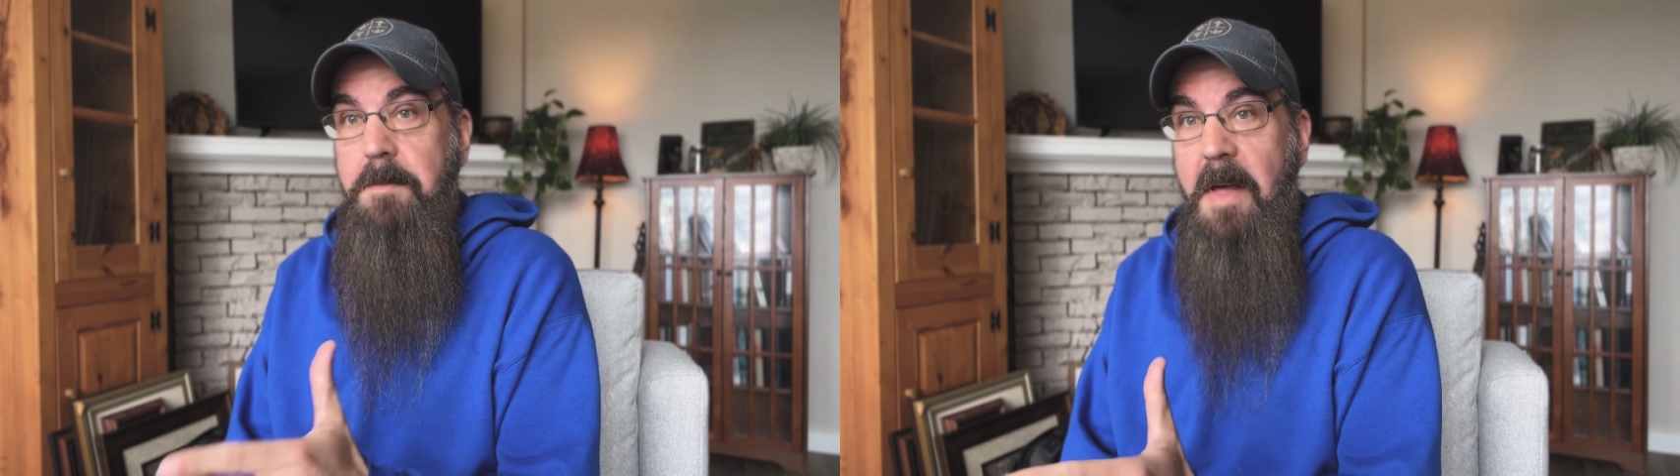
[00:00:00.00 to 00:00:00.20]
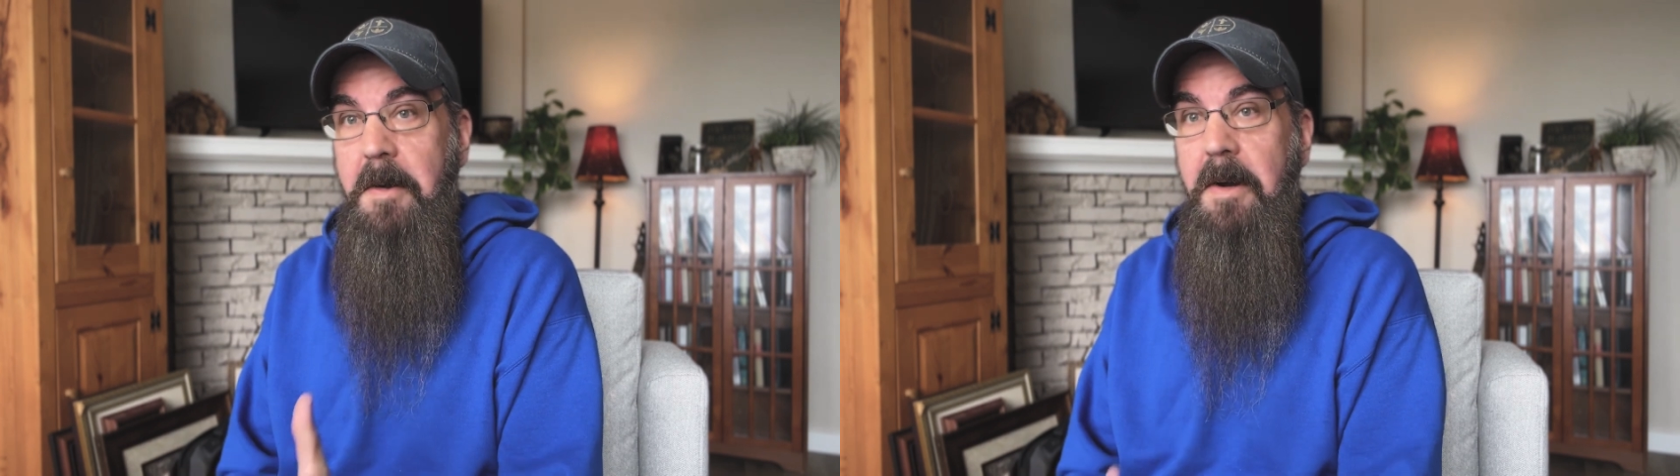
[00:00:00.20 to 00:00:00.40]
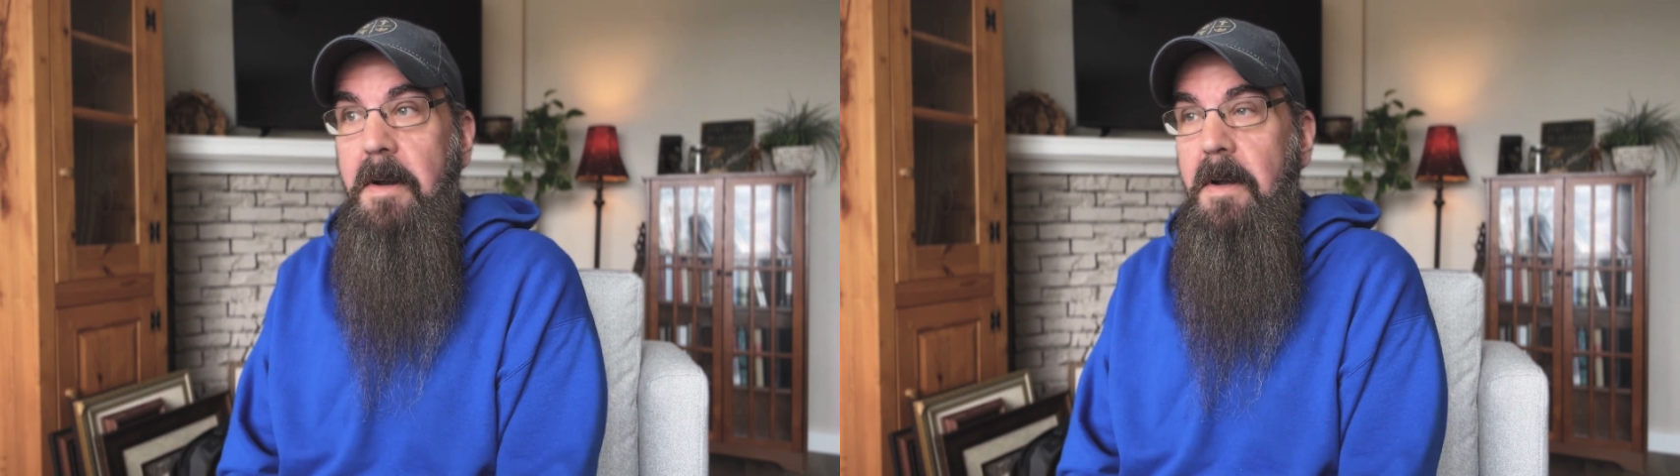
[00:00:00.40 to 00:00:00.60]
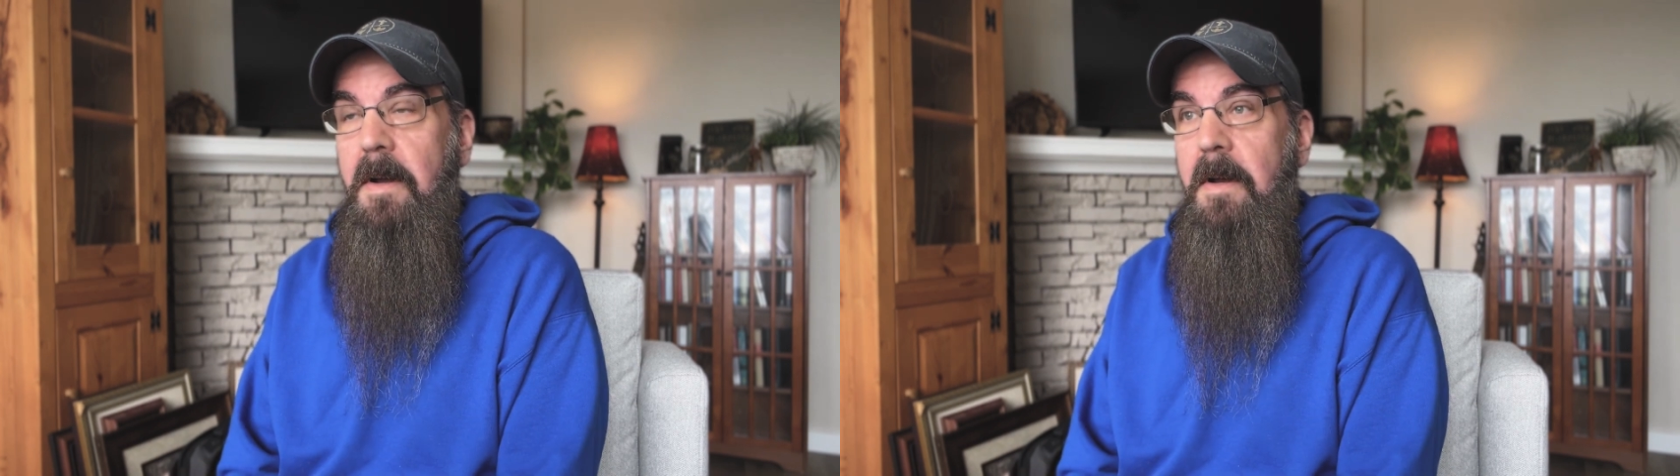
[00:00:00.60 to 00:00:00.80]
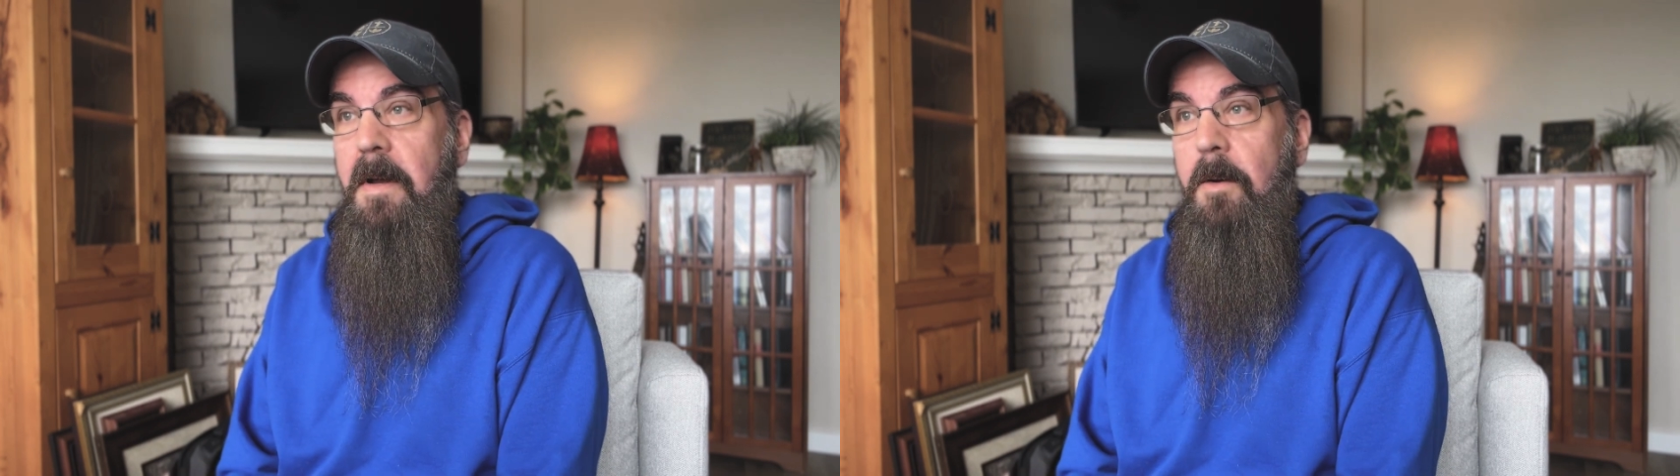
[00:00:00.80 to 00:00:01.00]
mother,
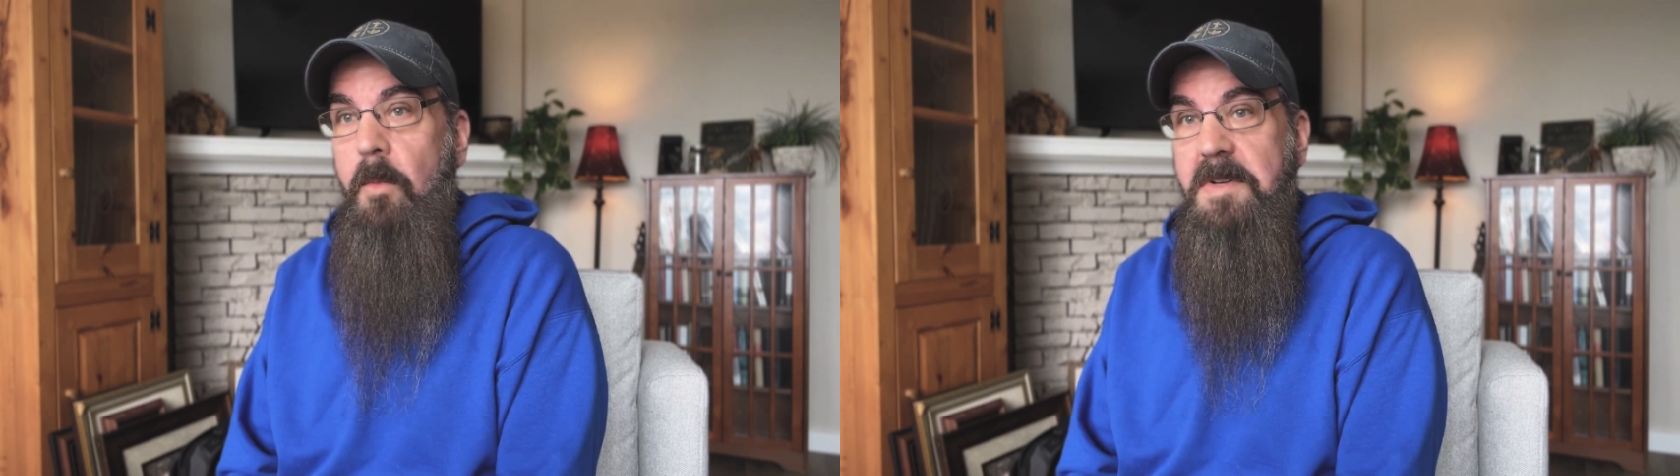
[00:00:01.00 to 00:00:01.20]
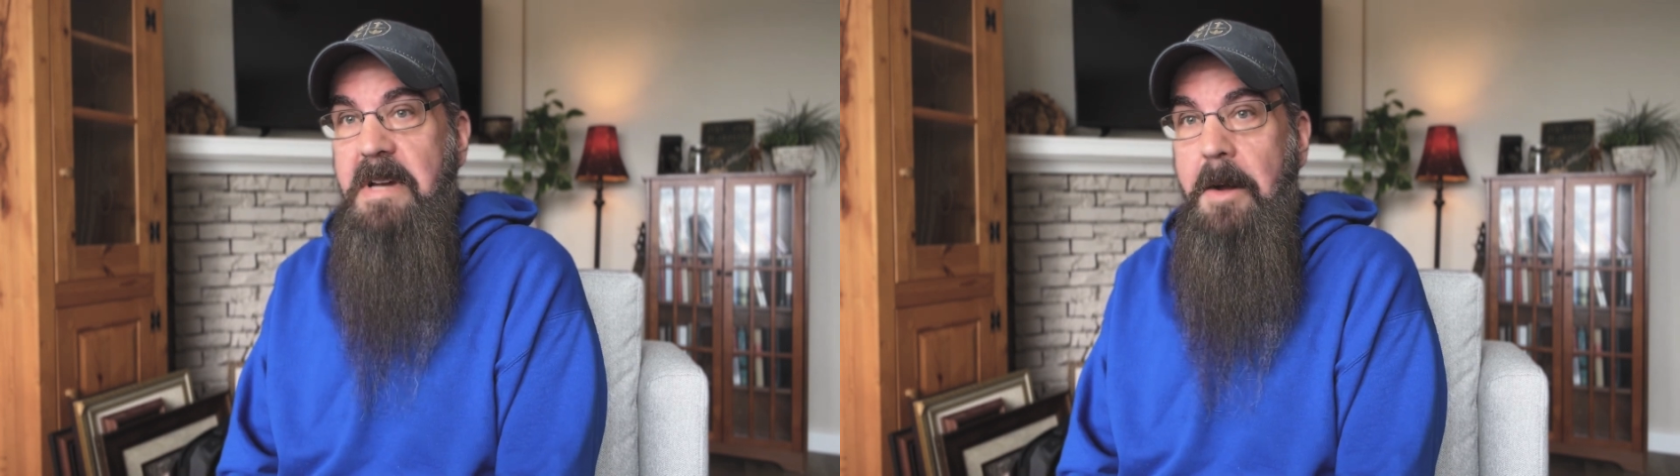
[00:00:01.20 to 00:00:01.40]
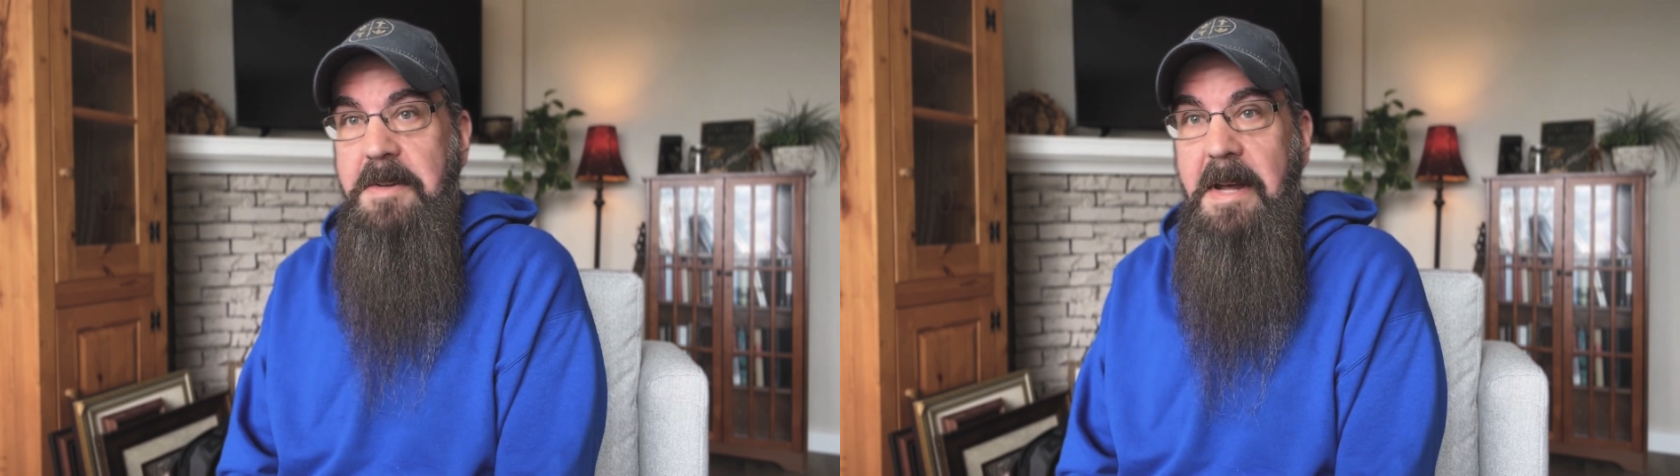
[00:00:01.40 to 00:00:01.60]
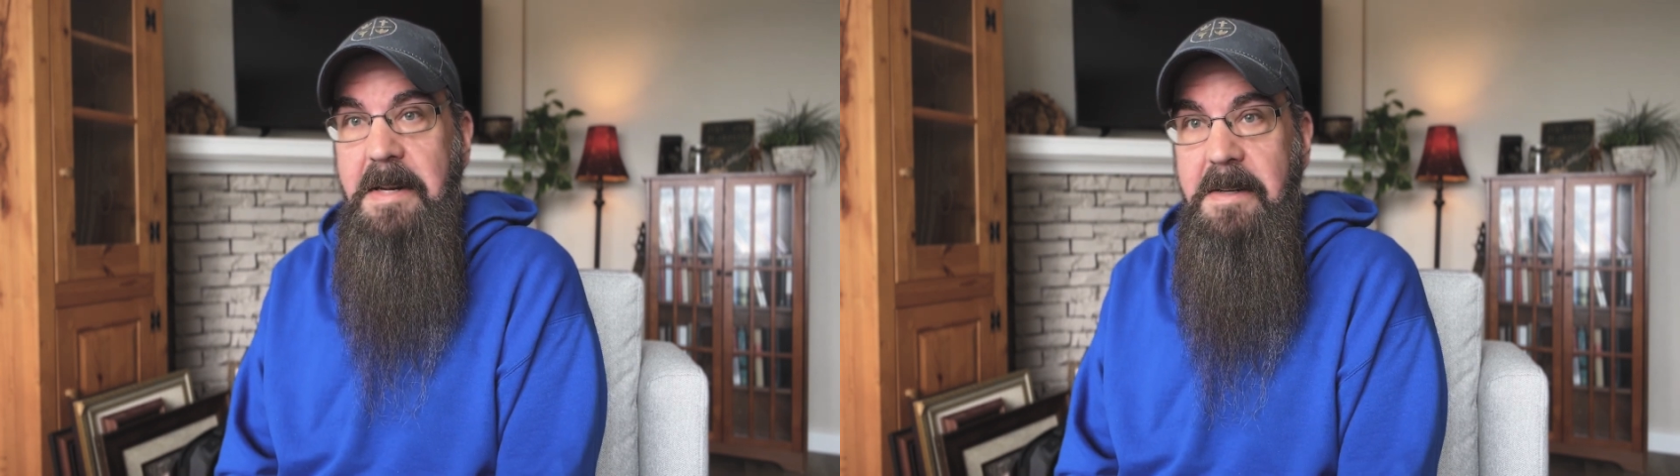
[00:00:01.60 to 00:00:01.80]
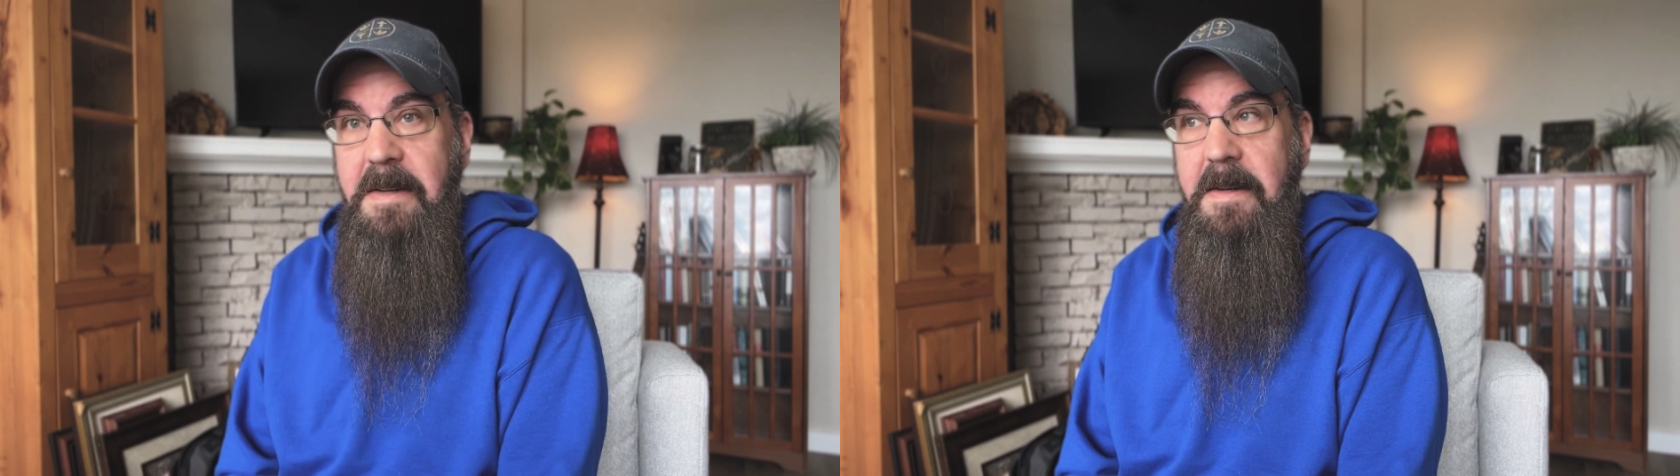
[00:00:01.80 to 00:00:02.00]
was now dead.